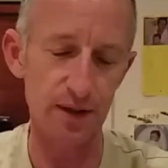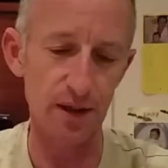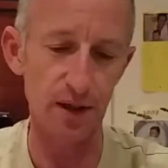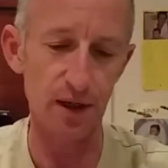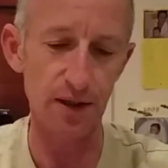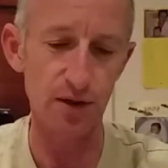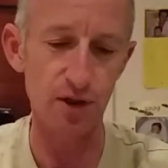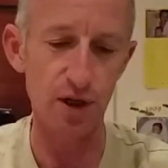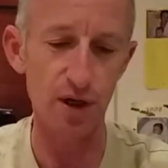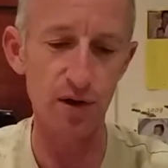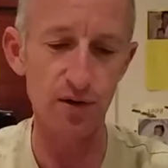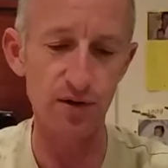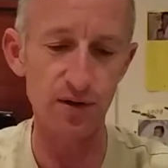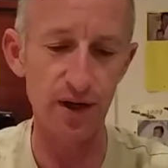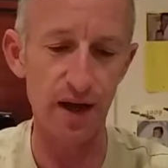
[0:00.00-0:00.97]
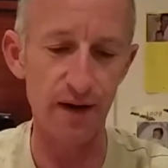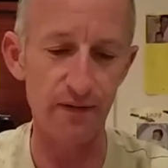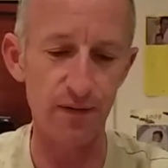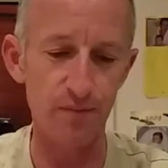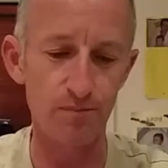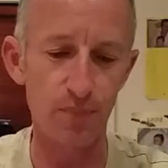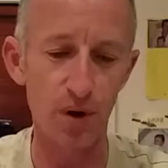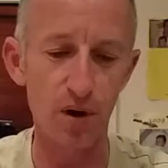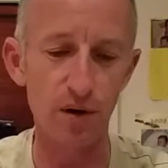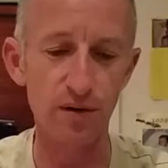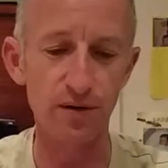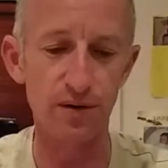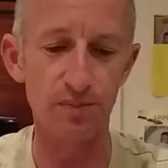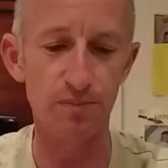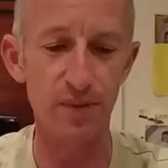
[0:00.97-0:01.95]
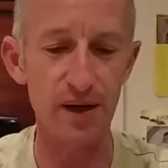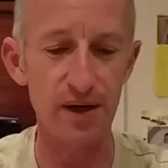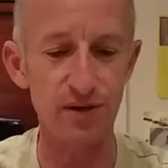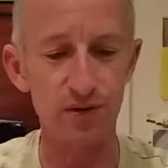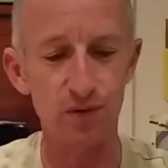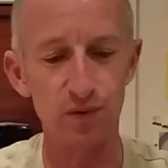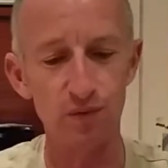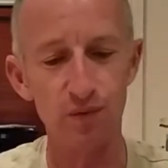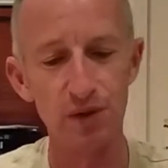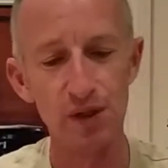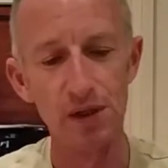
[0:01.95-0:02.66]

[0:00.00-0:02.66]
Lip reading: I chose to have the Bond bezel,